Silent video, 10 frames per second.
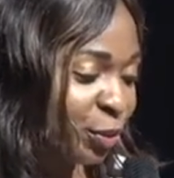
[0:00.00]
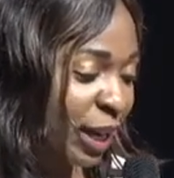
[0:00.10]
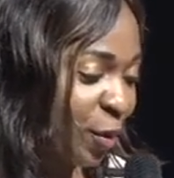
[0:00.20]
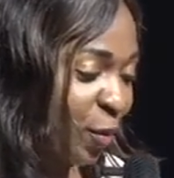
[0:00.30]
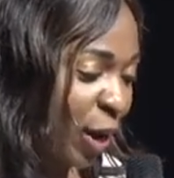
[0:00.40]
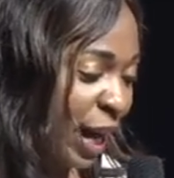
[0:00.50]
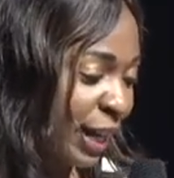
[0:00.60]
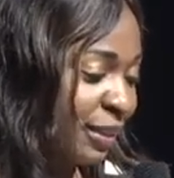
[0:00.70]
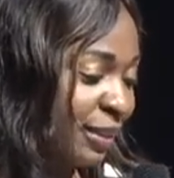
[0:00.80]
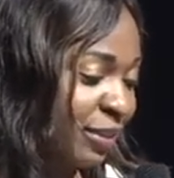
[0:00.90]
get why
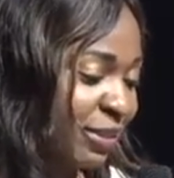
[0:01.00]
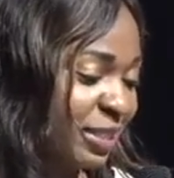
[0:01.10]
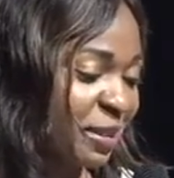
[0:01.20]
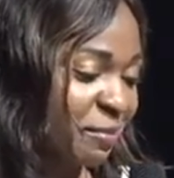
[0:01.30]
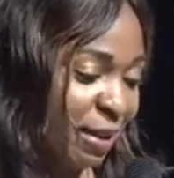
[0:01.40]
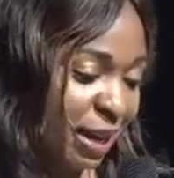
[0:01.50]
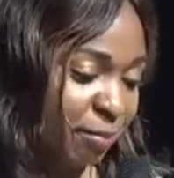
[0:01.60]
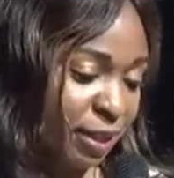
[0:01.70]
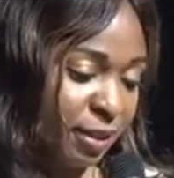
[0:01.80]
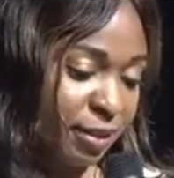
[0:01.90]
love is a
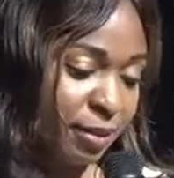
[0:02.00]
commandment,